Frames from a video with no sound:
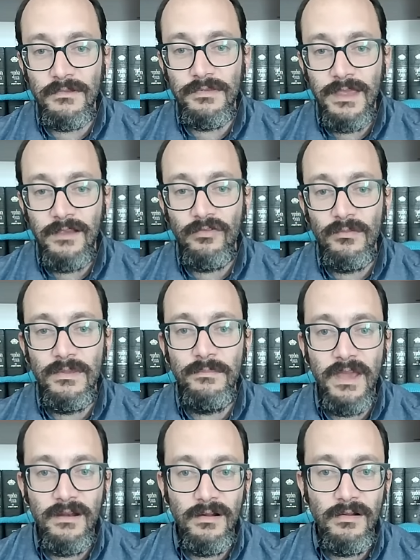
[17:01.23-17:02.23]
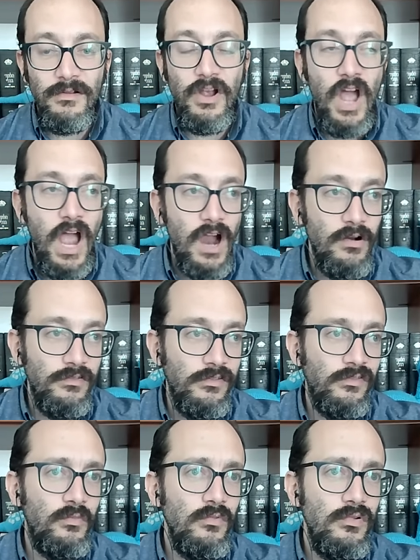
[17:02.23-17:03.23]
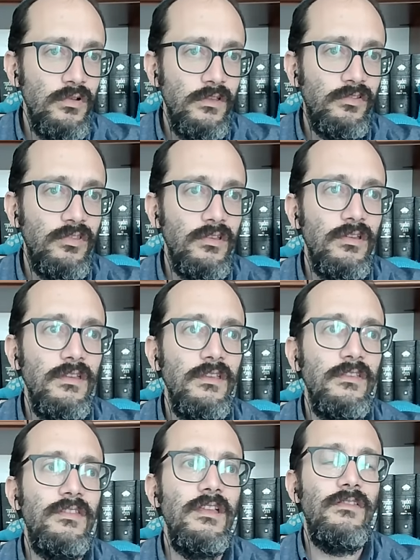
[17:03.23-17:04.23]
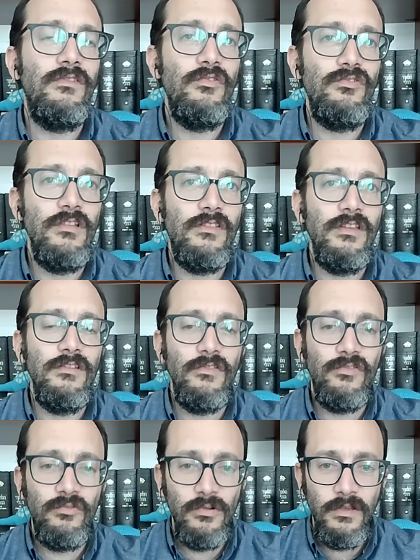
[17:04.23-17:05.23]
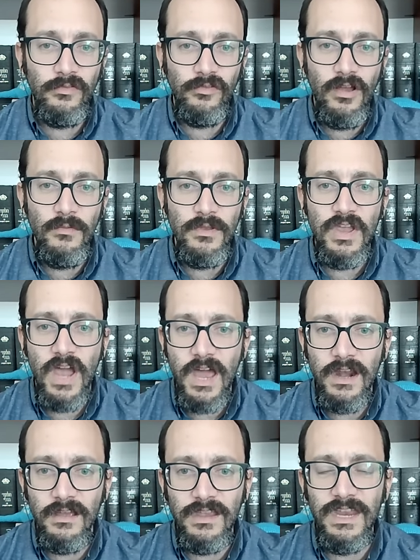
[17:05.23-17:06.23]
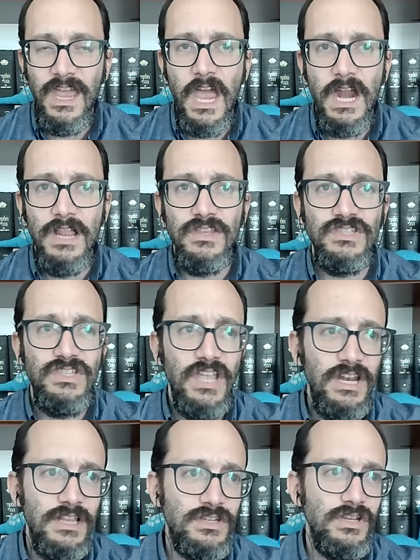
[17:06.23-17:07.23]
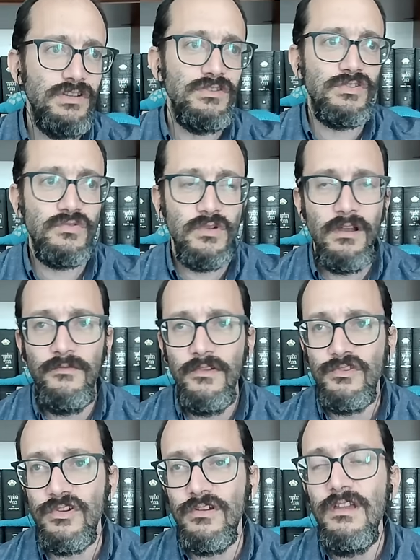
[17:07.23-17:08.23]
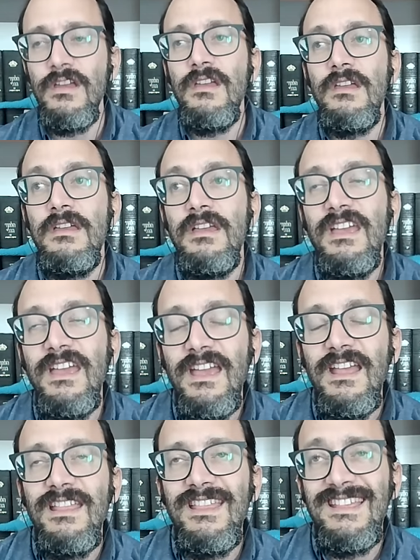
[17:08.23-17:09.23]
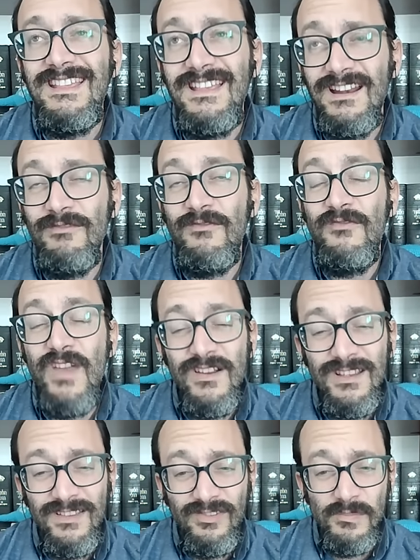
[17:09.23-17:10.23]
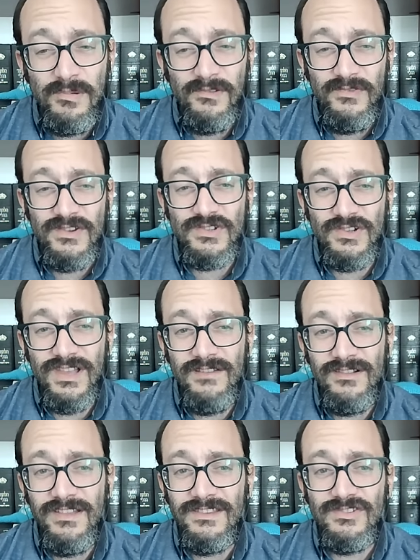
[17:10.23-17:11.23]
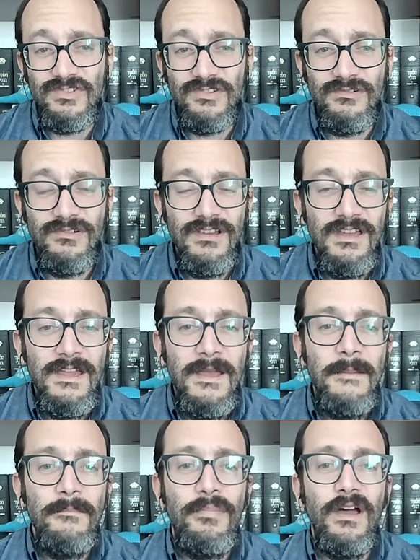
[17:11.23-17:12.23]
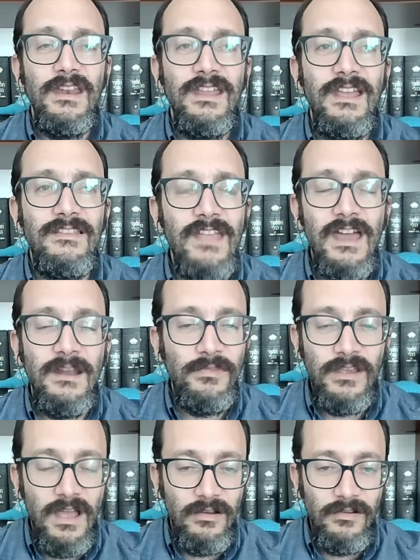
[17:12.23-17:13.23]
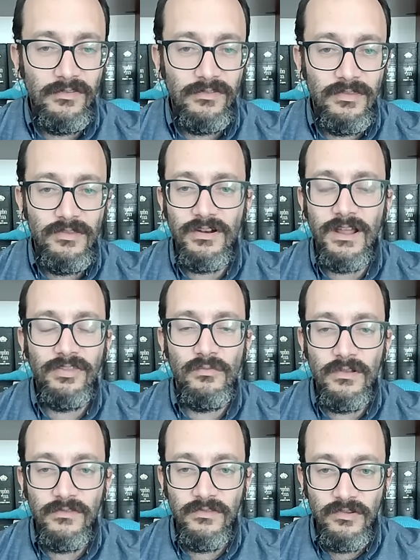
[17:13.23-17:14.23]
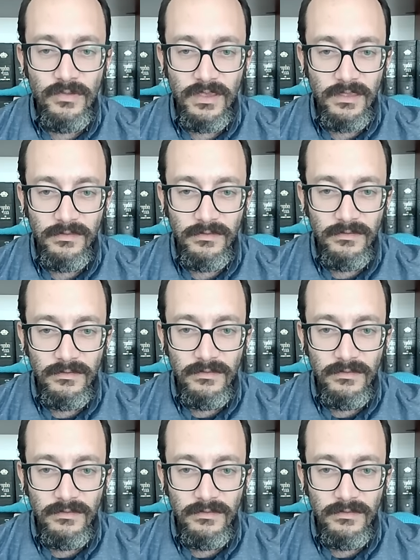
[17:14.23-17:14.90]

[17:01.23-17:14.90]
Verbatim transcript: things would be better. Congress is, is, the, is the institution that's going to destroy us all. We got to get out of this debt. It's going to destroy our future. On a very superficial level, that's true. But it's not up to Congress. They're not the ones doing it.